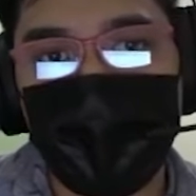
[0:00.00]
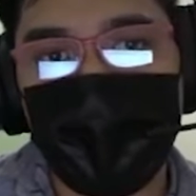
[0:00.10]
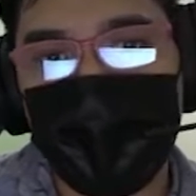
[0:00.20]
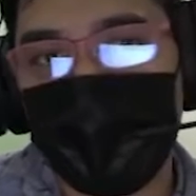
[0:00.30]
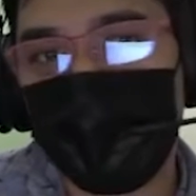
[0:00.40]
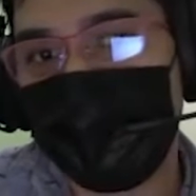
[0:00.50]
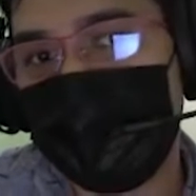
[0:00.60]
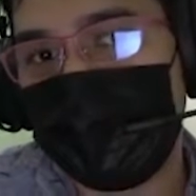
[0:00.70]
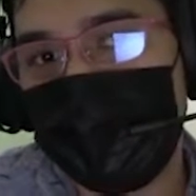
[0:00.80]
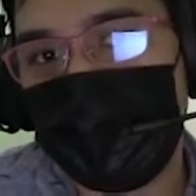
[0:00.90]
So
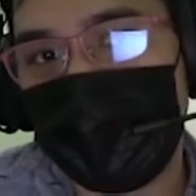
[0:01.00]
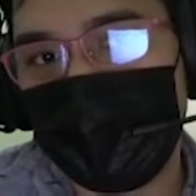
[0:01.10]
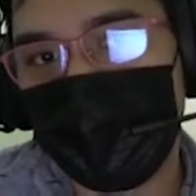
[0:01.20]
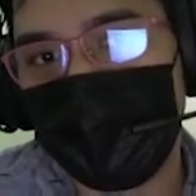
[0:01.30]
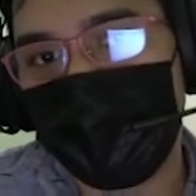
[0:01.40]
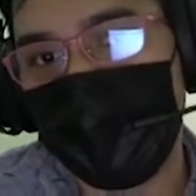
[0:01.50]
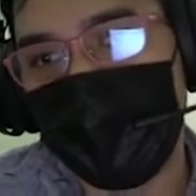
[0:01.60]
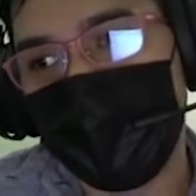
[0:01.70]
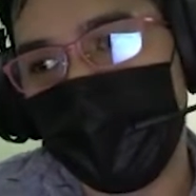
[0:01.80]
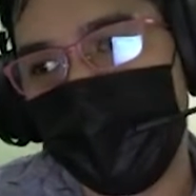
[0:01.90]
basically standard
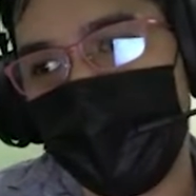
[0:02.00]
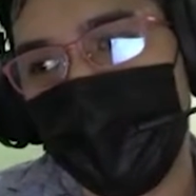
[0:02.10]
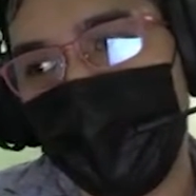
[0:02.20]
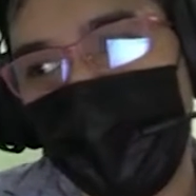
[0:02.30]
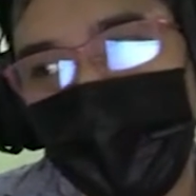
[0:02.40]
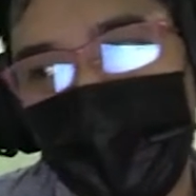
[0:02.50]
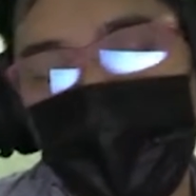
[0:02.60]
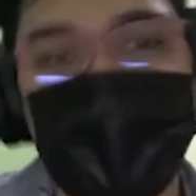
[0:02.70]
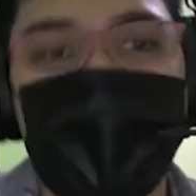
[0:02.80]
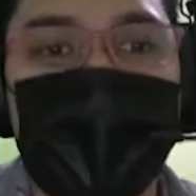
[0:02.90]
deviation is
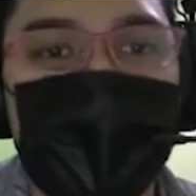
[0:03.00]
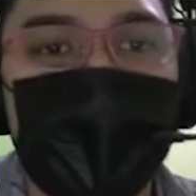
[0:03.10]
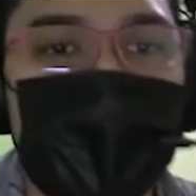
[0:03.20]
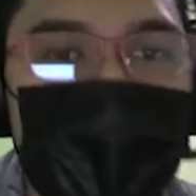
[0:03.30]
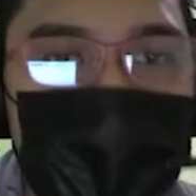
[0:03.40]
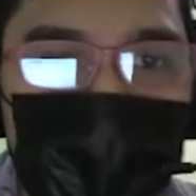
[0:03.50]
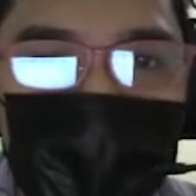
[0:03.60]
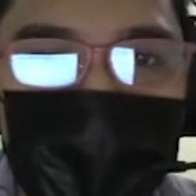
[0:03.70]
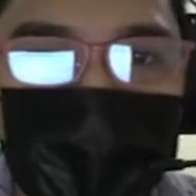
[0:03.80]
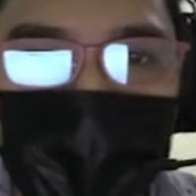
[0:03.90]
just
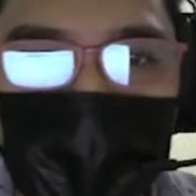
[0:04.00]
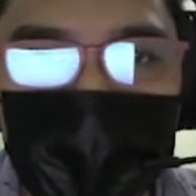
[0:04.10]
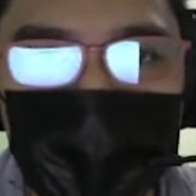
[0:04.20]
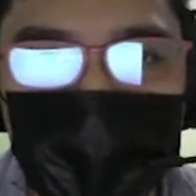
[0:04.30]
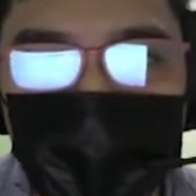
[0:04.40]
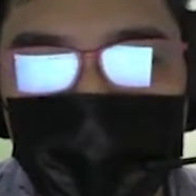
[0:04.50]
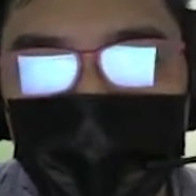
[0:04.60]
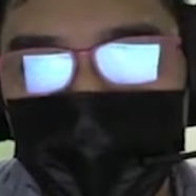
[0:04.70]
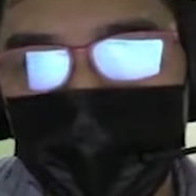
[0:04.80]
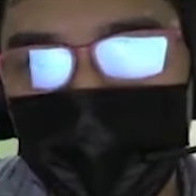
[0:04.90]
how far
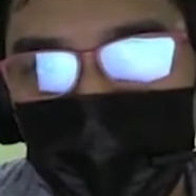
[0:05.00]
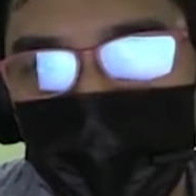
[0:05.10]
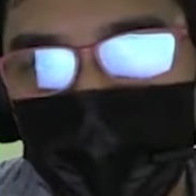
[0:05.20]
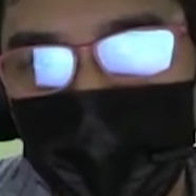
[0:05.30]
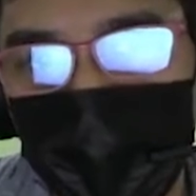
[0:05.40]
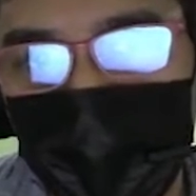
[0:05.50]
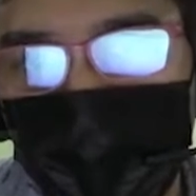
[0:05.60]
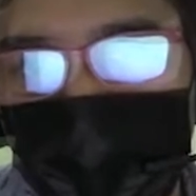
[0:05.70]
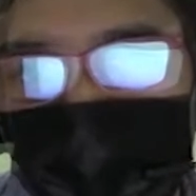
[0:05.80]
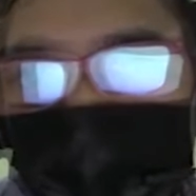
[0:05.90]
how far our
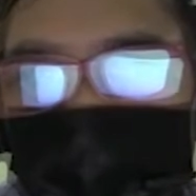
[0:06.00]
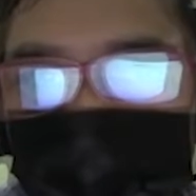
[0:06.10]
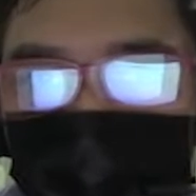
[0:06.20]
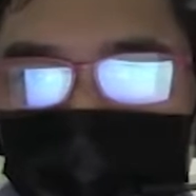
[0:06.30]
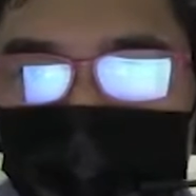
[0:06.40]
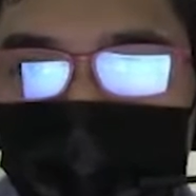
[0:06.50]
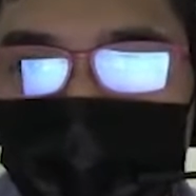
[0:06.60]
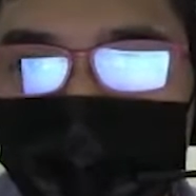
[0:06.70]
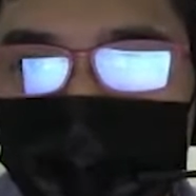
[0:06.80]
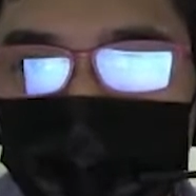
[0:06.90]
values
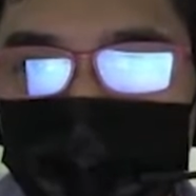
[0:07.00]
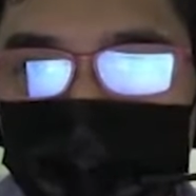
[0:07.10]
from